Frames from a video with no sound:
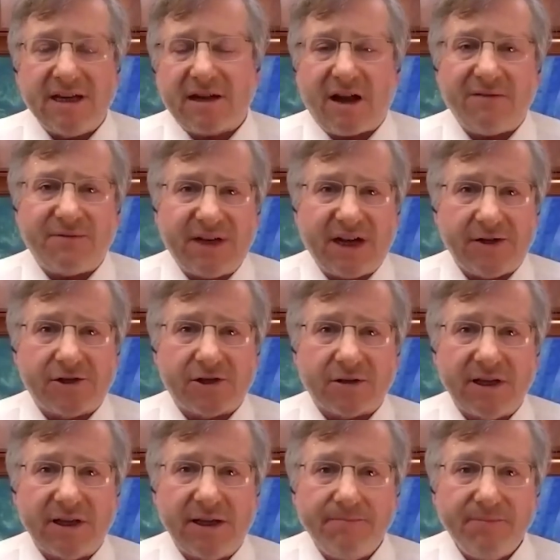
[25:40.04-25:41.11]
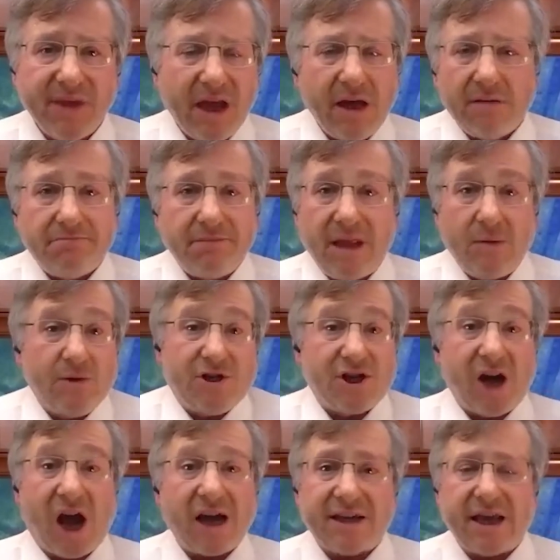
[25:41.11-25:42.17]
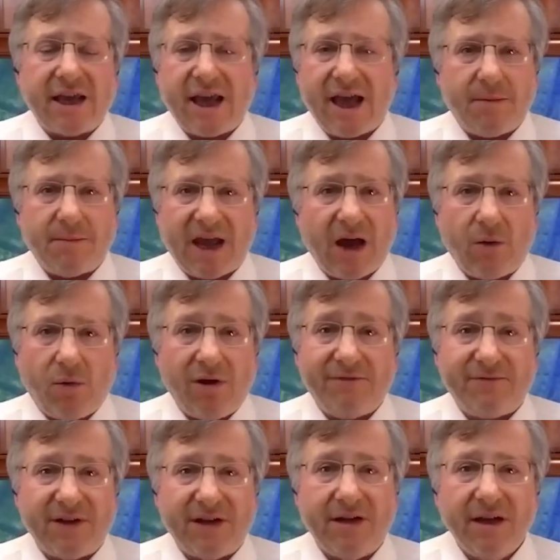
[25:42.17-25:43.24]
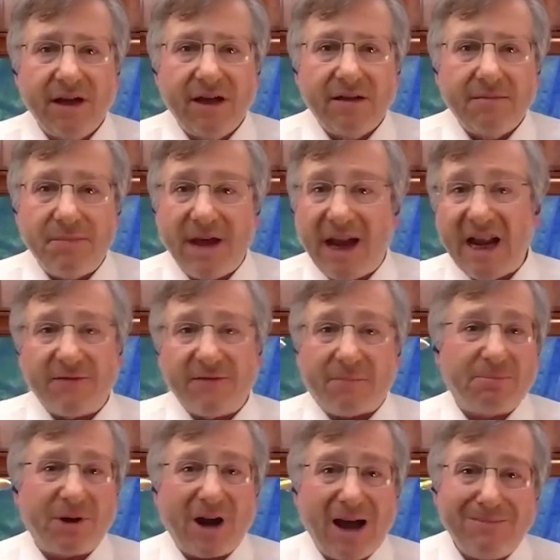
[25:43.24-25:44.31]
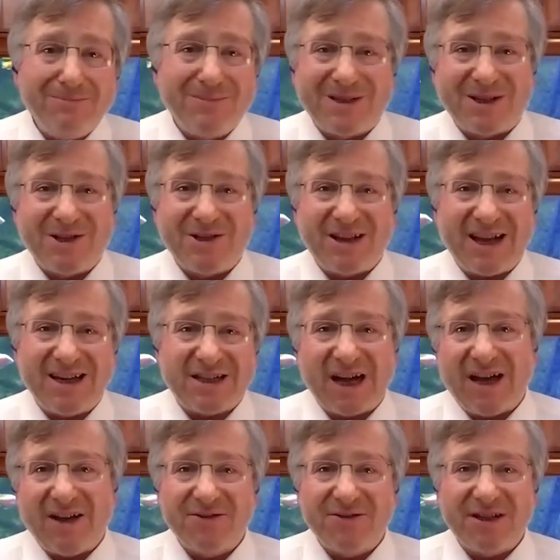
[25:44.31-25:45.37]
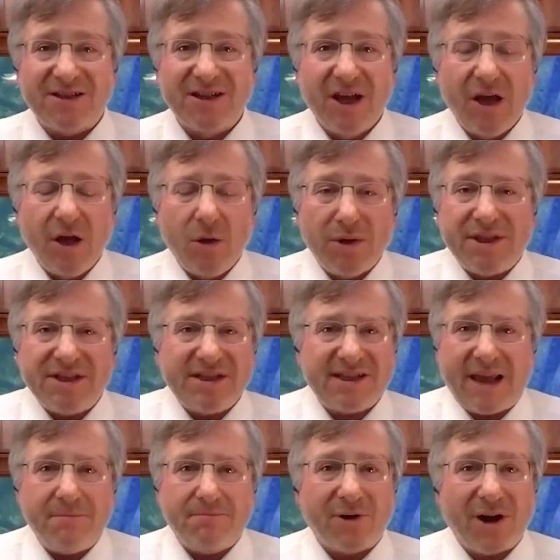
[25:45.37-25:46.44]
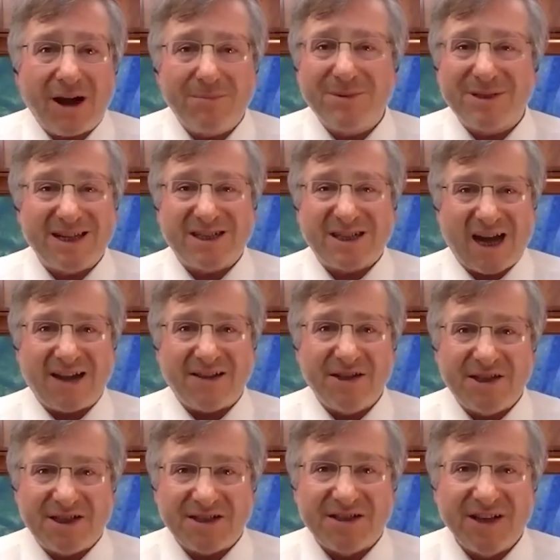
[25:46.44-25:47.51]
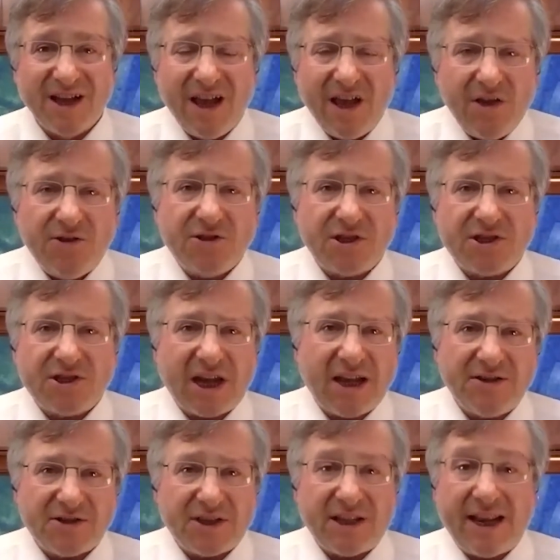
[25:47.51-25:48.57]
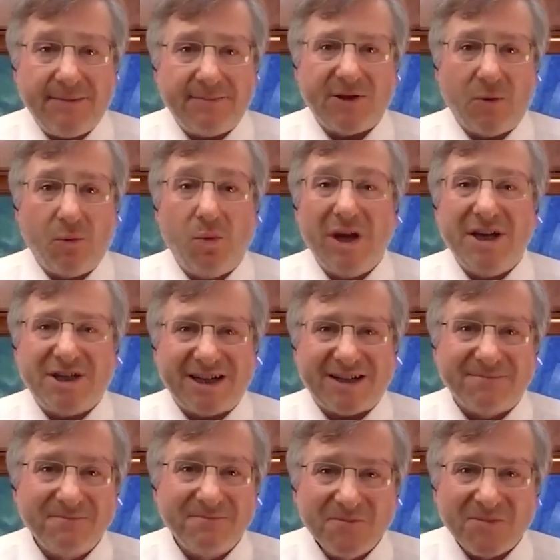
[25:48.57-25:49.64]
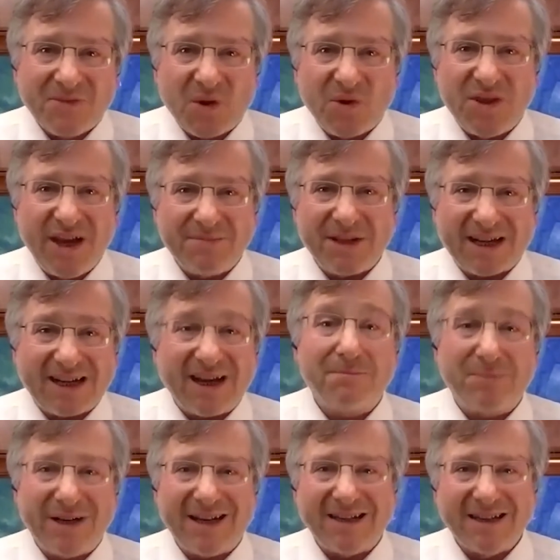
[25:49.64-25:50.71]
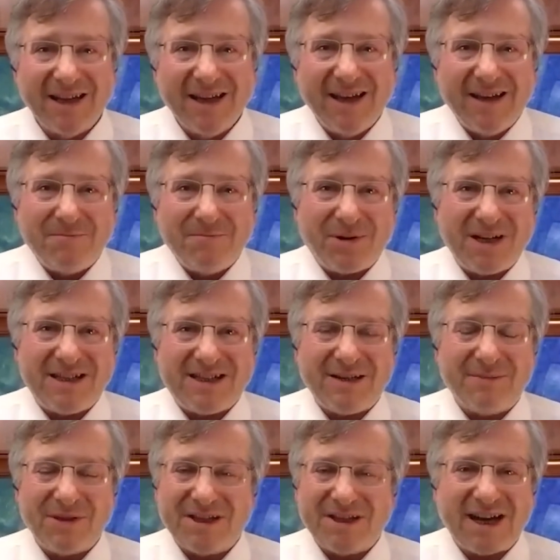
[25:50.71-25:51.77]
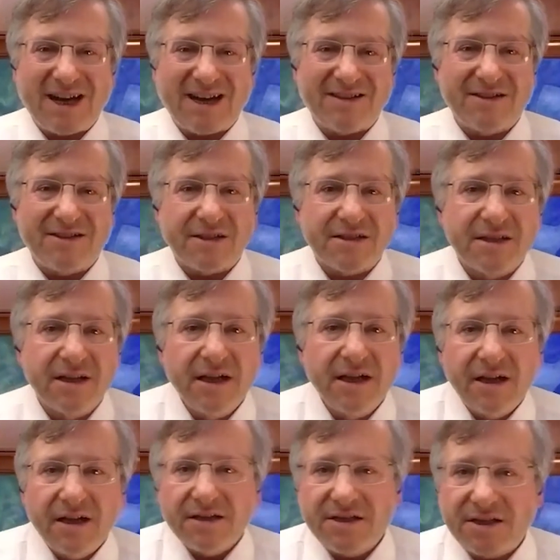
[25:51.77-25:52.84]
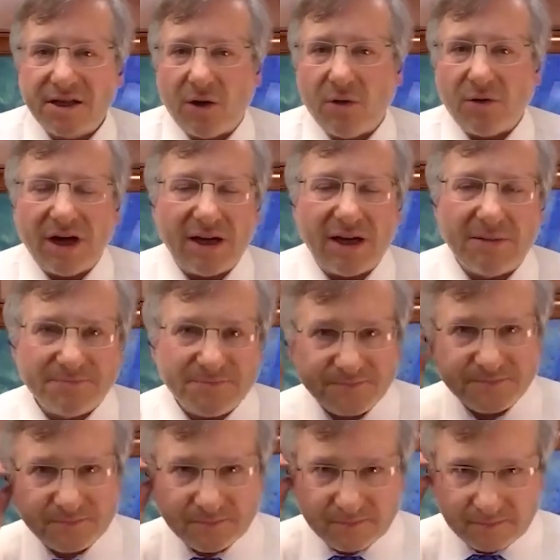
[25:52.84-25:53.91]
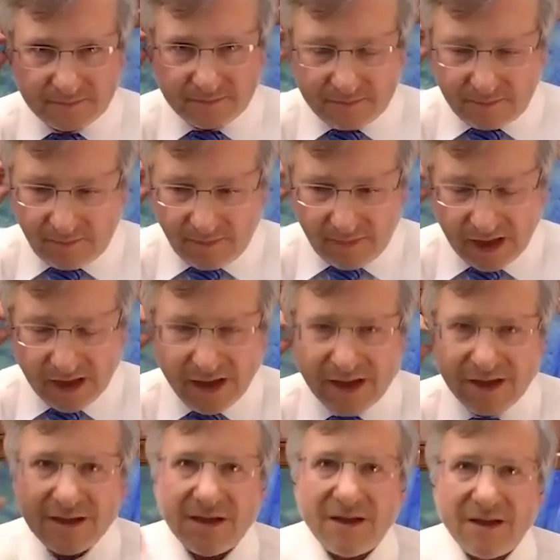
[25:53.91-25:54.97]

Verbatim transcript: and confidentially. Yeah. Yeah. It was shocking how how often many of our problems and, and challenges were the same problems and challenges. Yeah. You just changed the name of the widget or the name of the company, but similar challenges. So um, it's such an